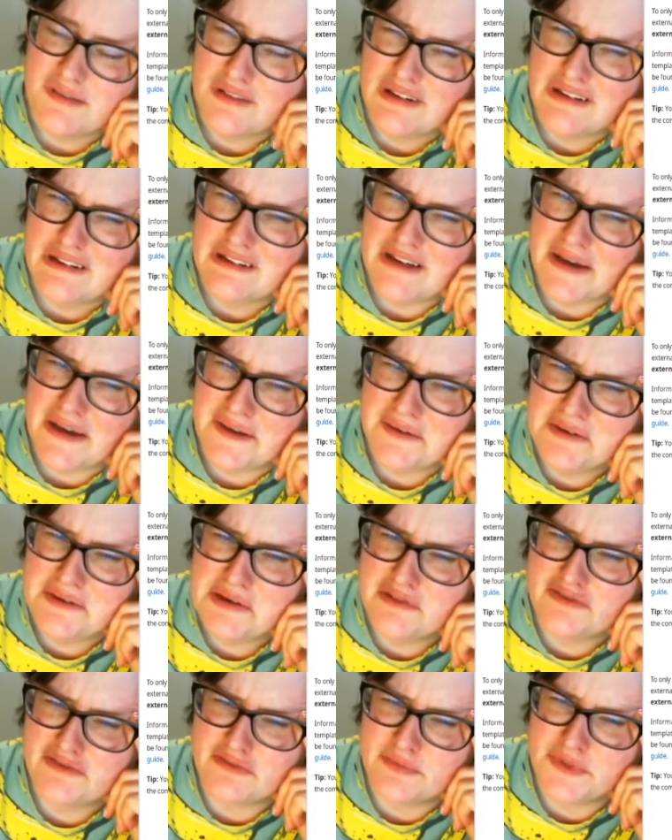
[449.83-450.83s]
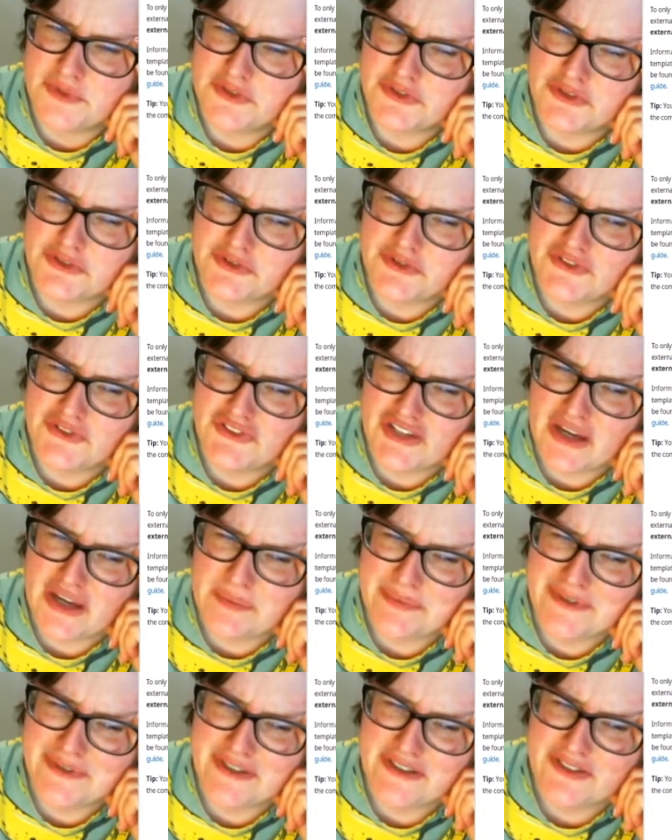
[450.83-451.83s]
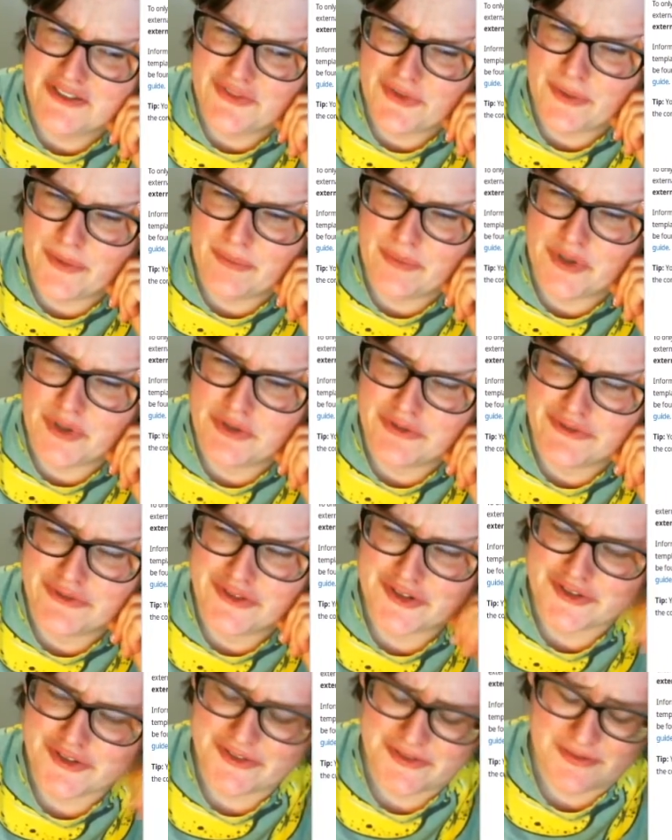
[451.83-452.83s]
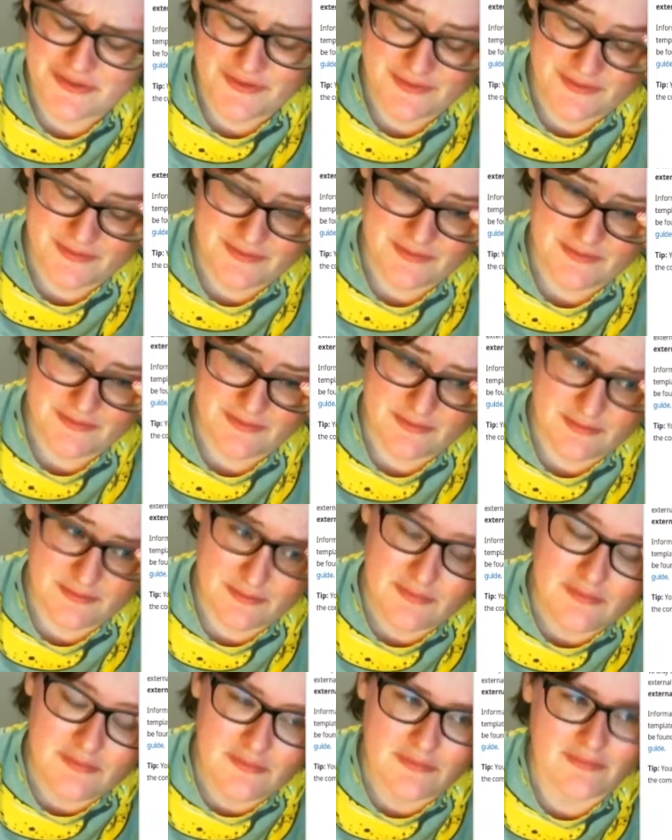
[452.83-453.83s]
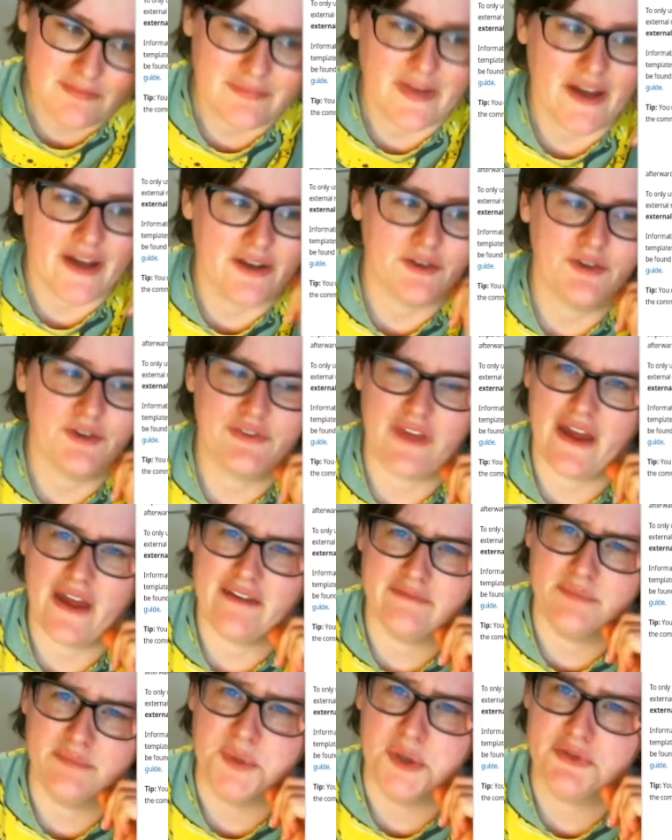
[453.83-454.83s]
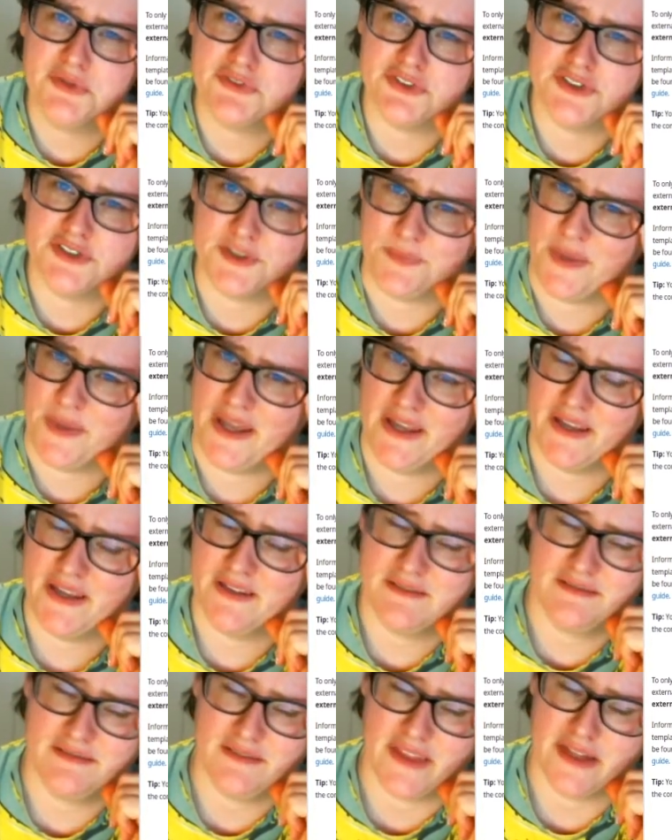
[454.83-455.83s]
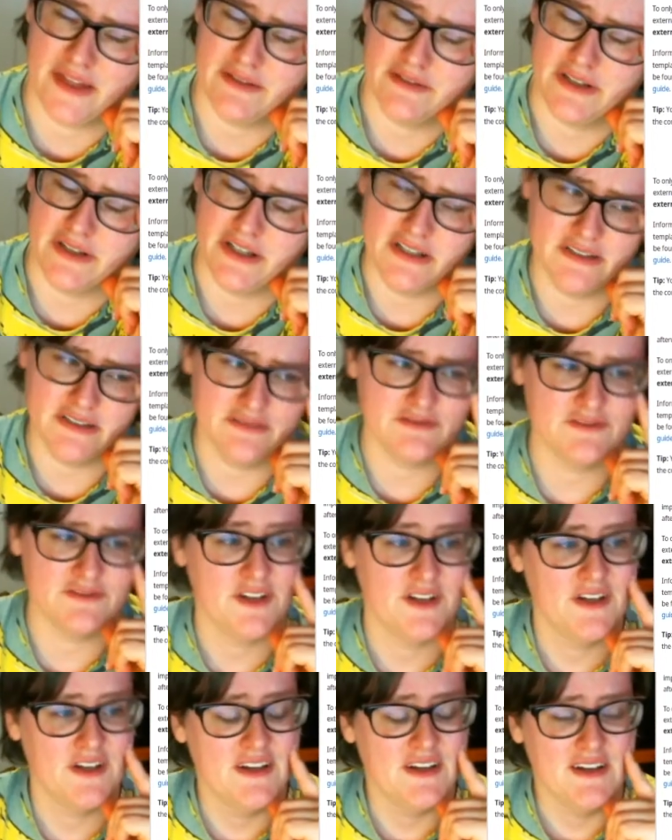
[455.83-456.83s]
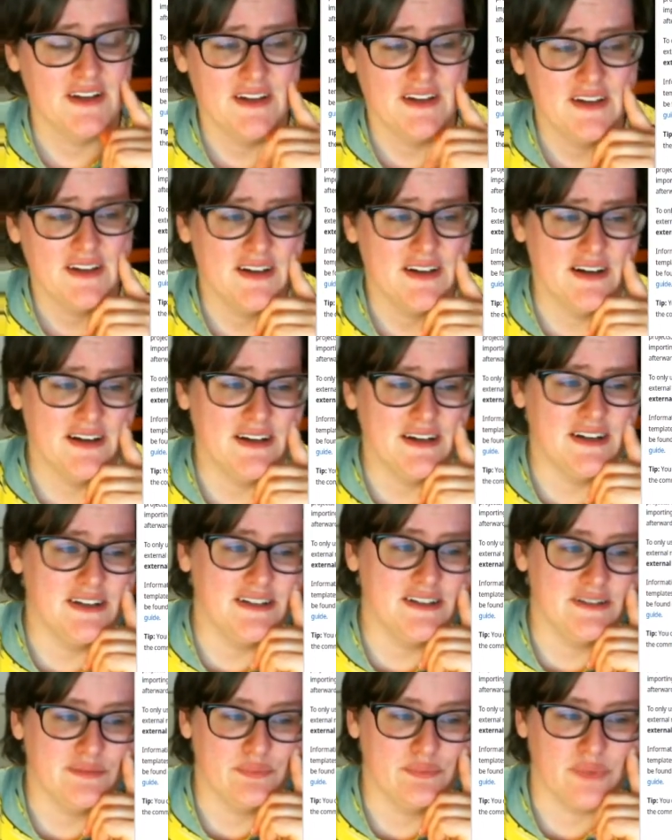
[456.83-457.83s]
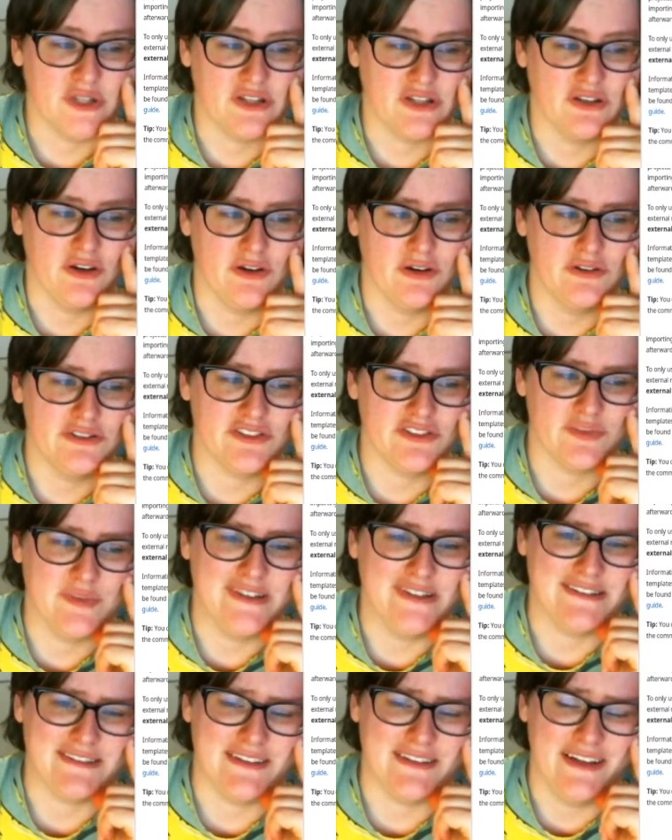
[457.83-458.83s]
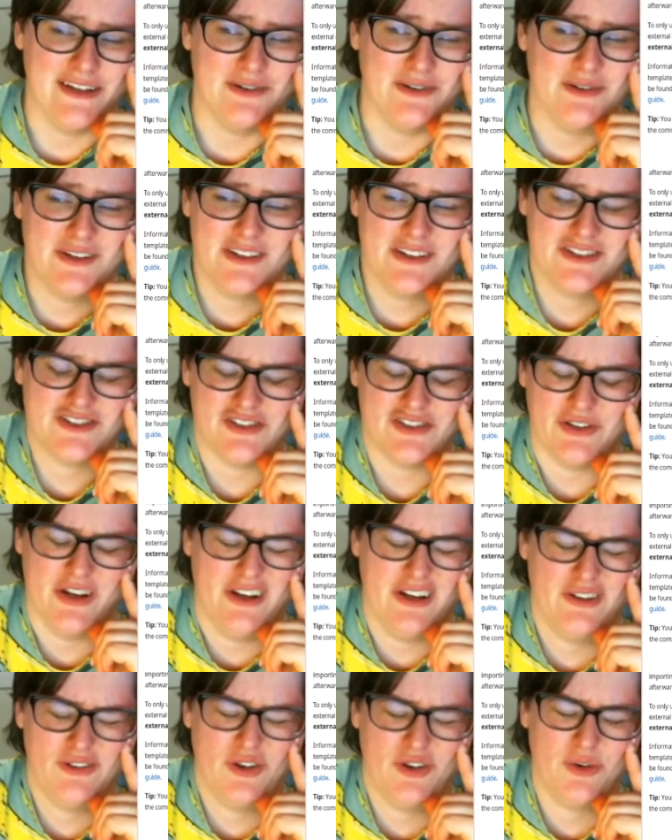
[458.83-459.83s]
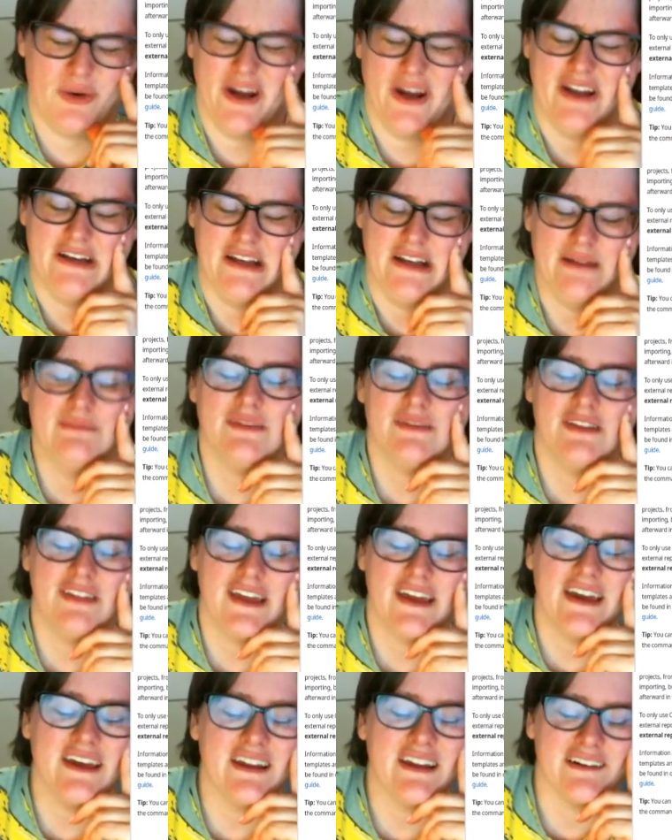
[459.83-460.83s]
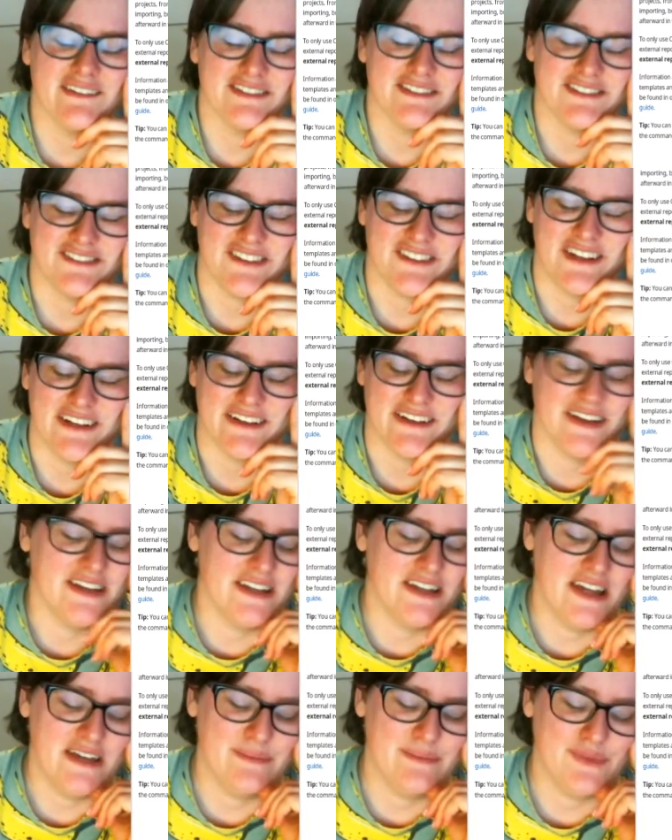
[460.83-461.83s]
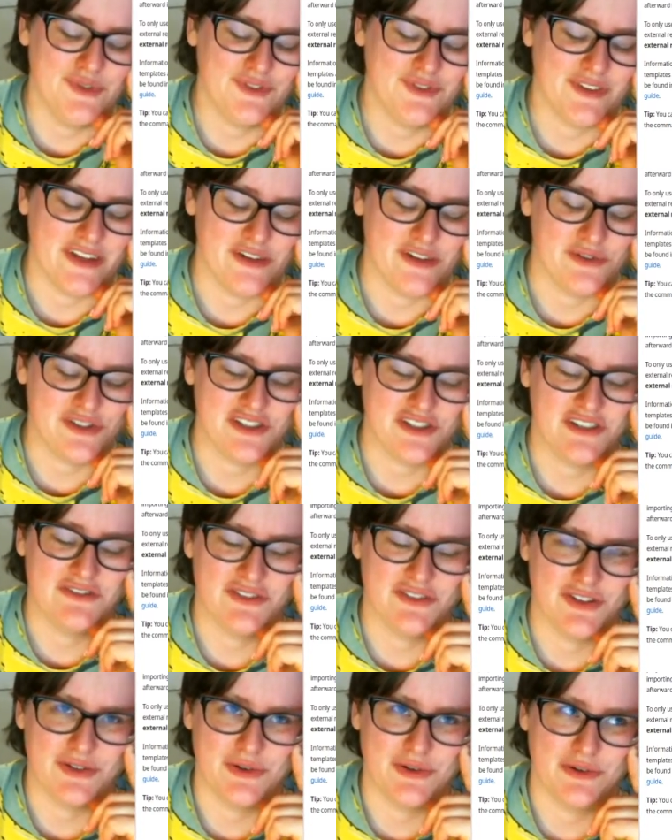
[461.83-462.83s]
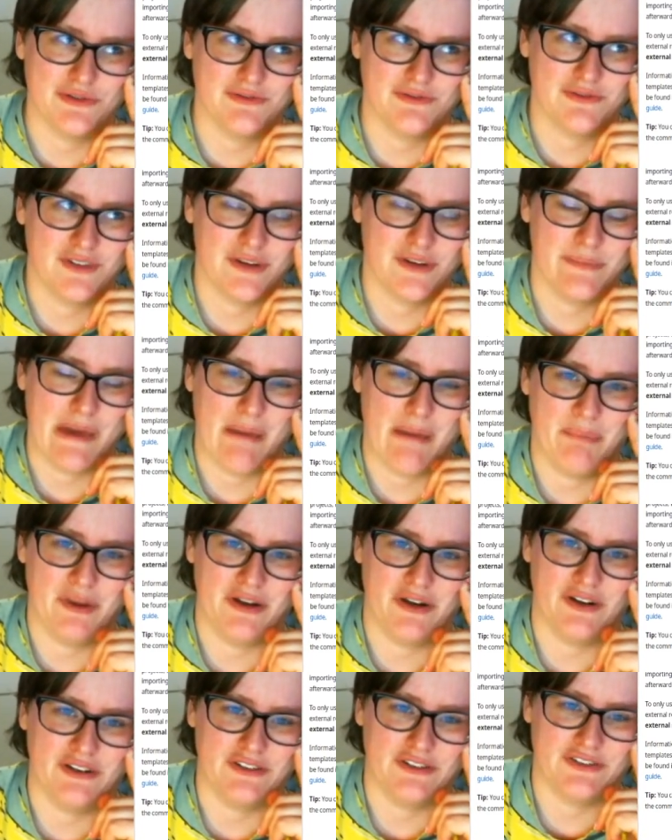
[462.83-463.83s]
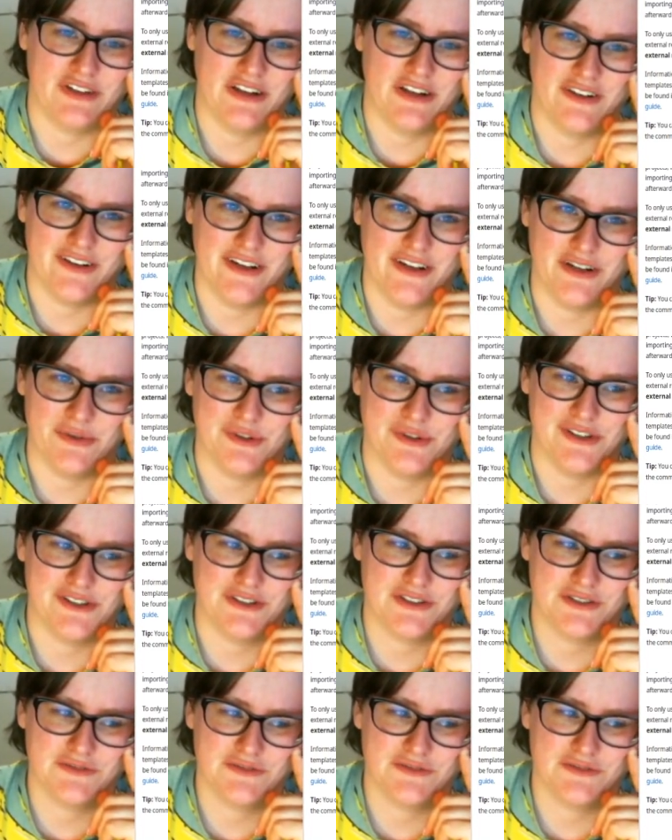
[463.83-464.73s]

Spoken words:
I don't know if Musu is Japanese for moose. I don't know if they have moose in Japan that are native. But Go just means language, so I don't know why I named it that. I was just saying like, hey, moose language, even though a map editor is not a language.